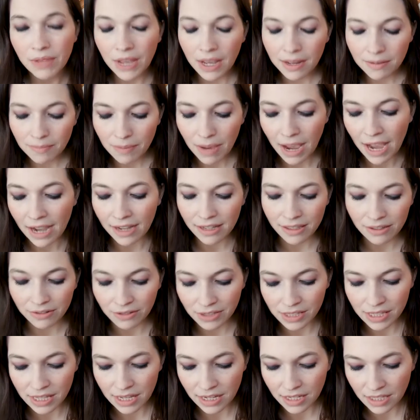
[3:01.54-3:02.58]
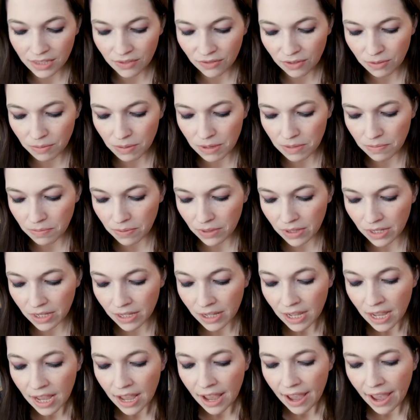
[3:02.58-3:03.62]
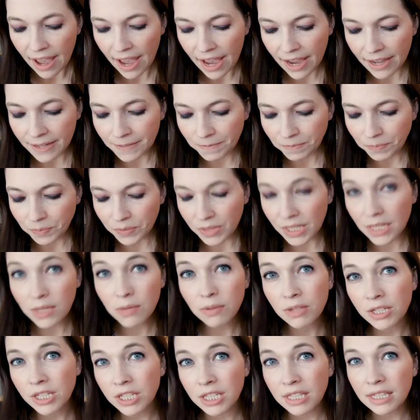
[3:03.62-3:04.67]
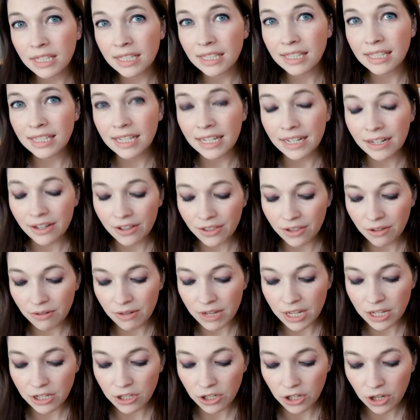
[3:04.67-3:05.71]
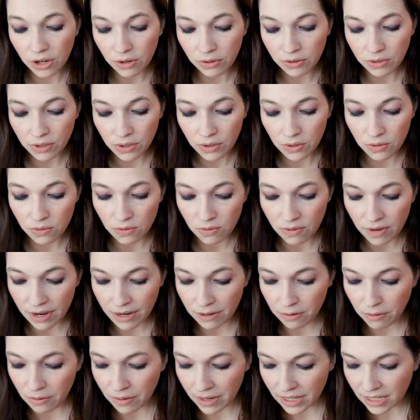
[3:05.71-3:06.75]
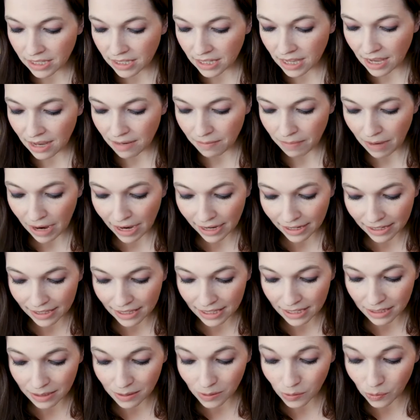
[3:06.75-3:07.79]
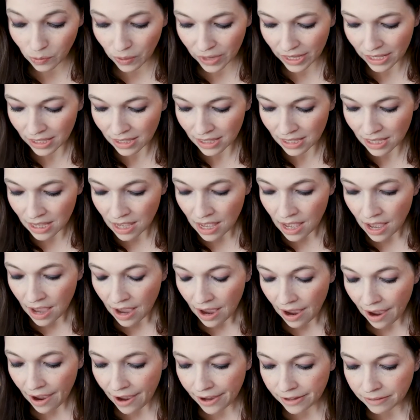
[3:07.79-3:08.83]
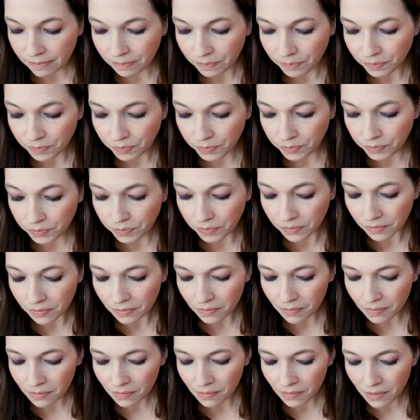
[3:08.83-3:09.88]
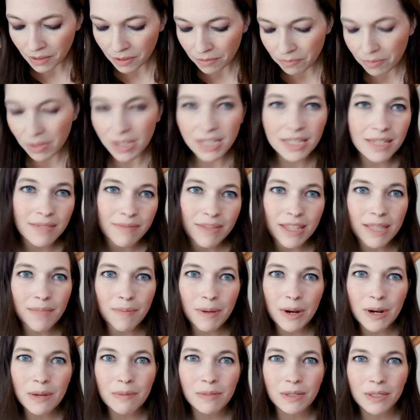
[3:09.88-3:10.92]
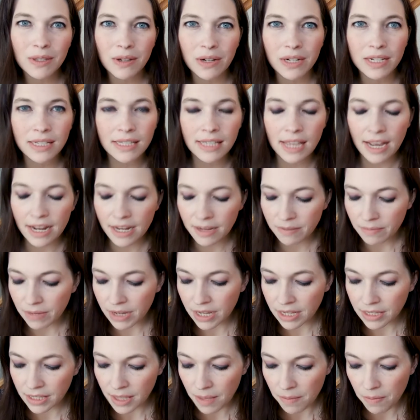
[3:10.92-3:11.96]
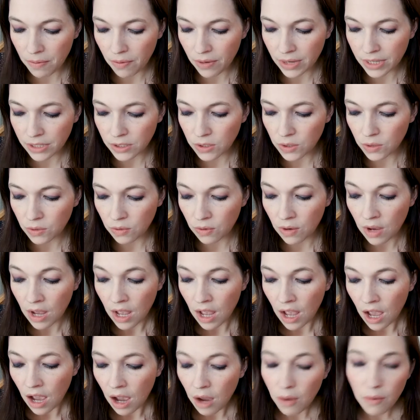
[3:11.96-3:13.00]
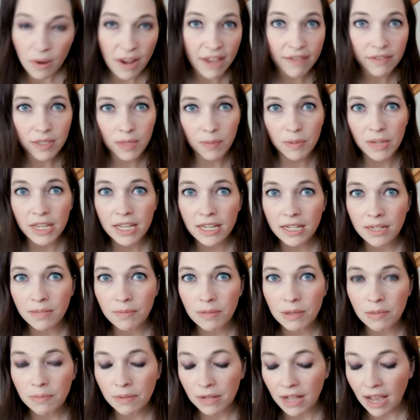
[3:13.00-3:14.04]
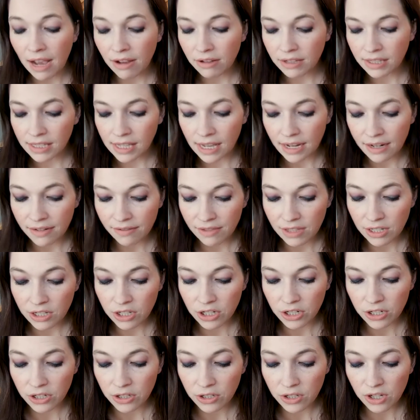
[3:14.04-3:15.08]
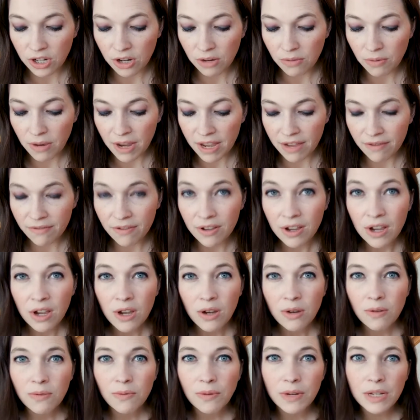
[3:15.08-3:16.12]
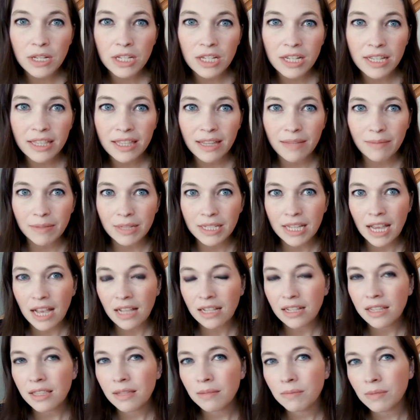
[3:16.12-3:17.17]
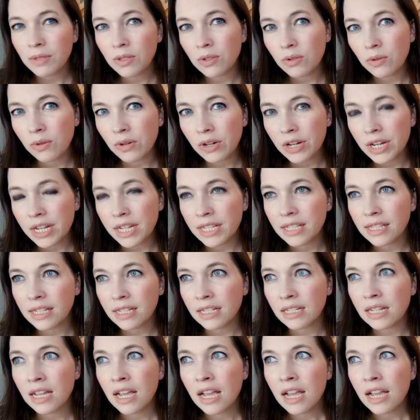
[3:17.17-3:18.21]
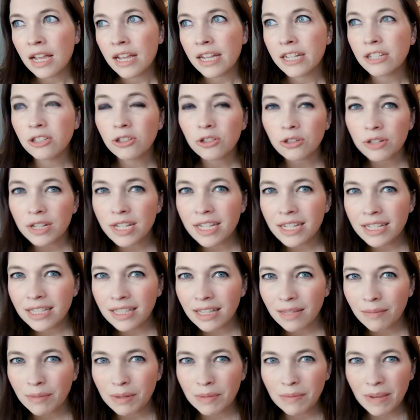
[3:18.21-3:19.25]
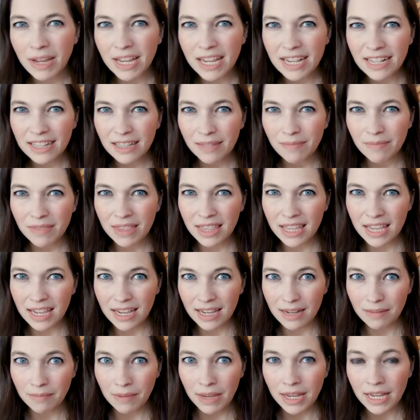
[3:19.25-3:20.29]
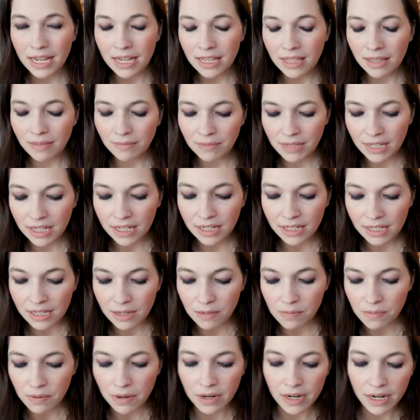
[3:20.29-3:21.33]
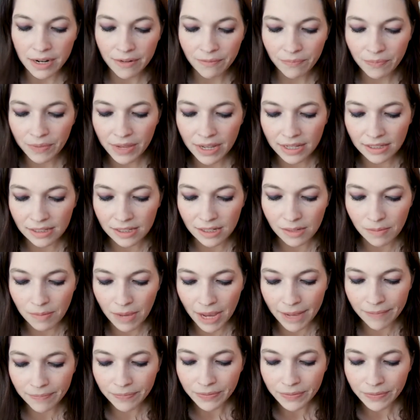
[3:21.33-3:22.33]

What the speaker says: unpack those things for people. And that's what Jesus did, although he chose who and when to unpack things with. But to me, the parables are exciting because they point to a way of speaking to people outside of the church, a way of reaching them and telling them stories and intriguing them and making them think and making them dig deeper a little bit.